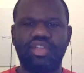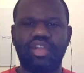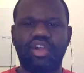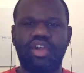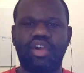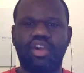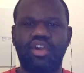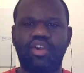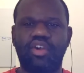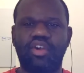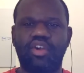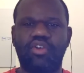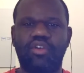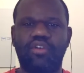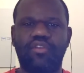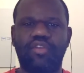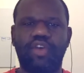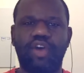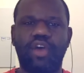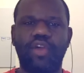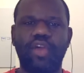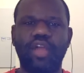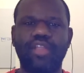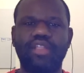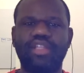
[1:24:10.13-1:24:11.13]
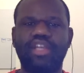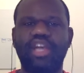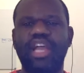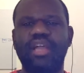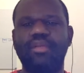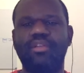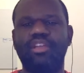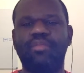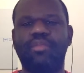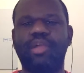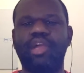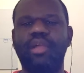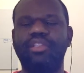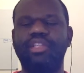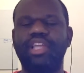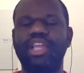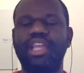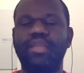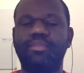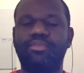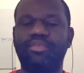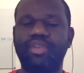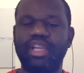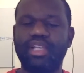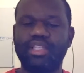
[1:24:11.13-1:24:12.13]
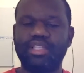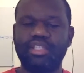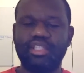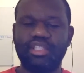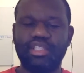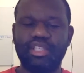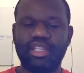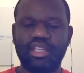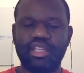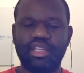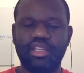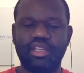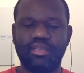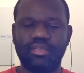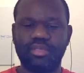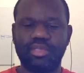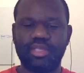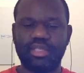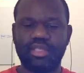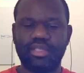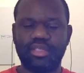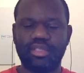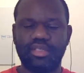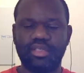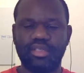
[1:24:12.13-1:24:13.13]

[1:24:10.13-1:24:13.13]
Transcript: a hardcore for all that time. He probably taking breaks and shit. You know what I'm saying?